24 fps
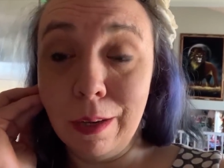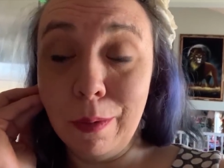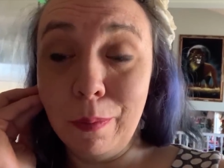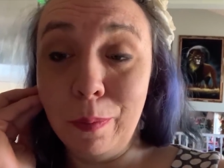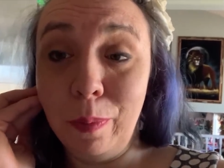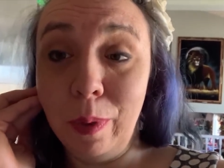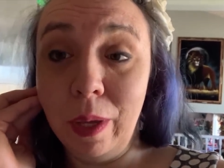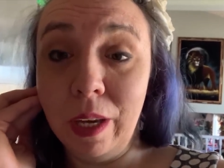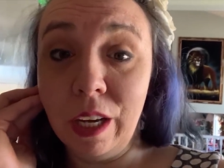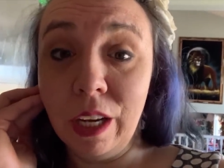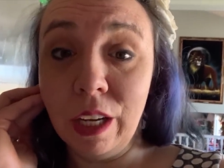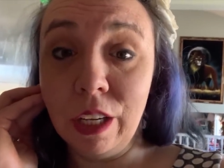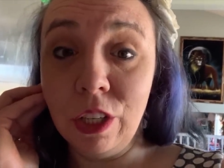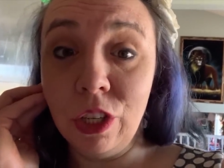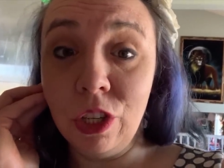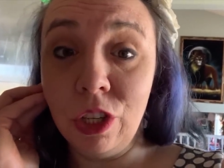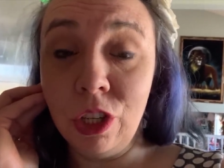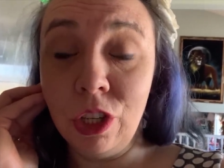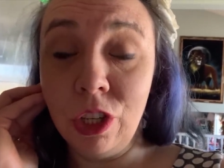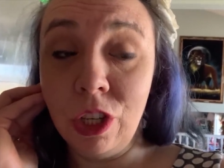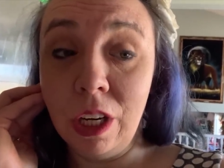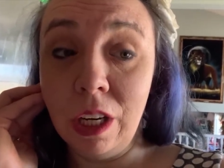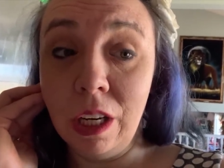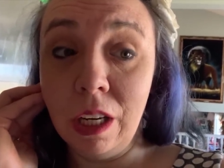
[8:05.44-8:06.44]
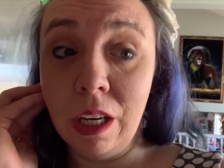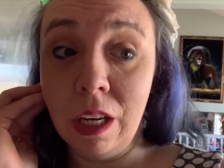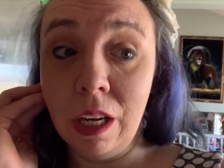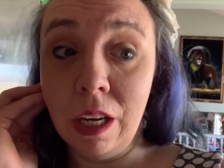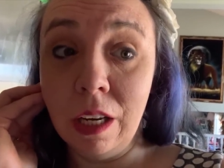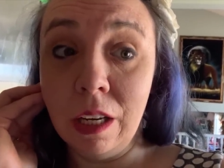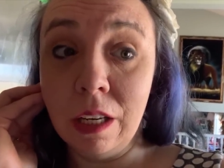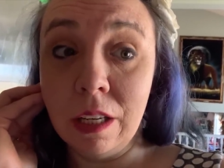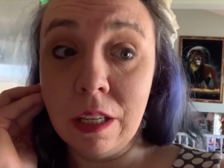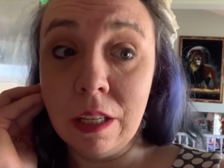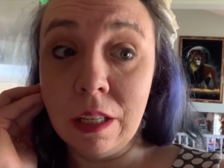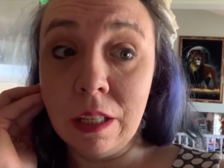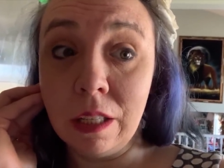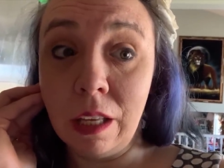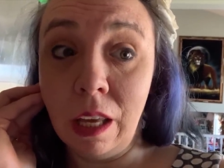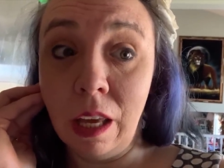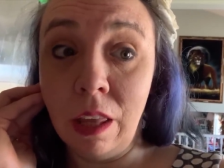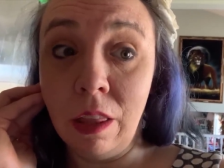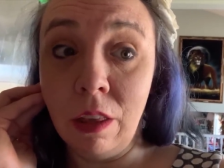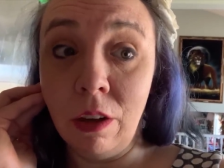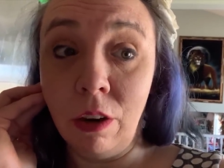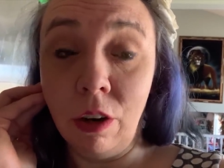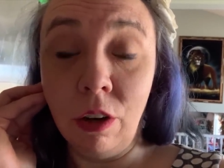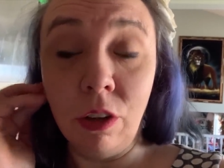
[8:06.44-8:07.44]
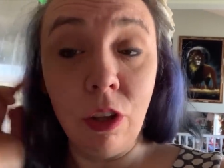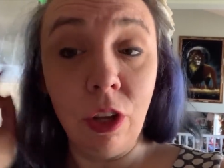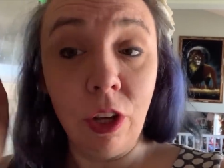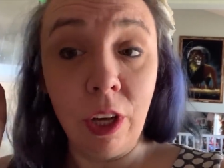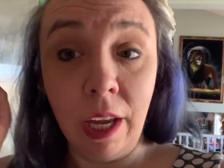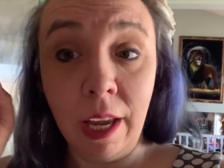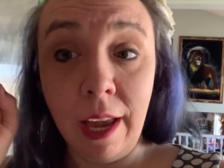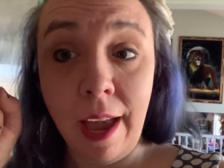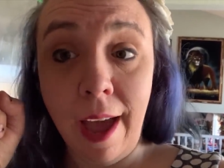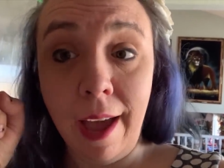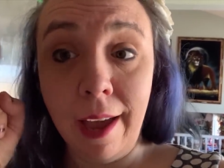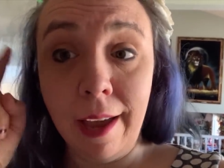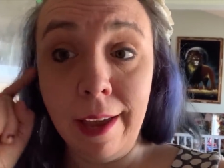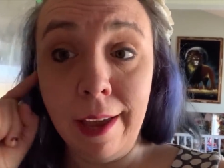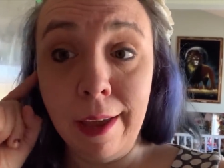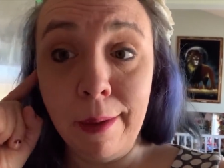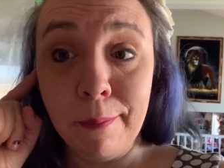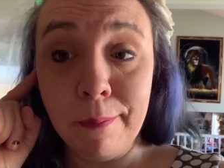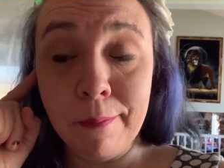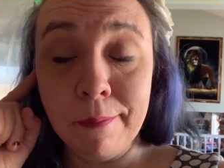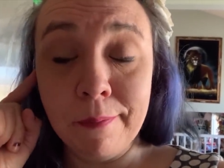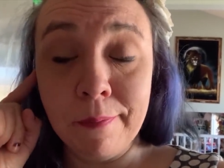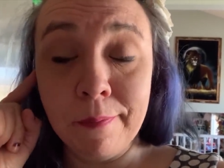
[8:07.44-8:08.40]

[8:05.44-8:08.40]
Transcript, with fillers: because she is either looking at him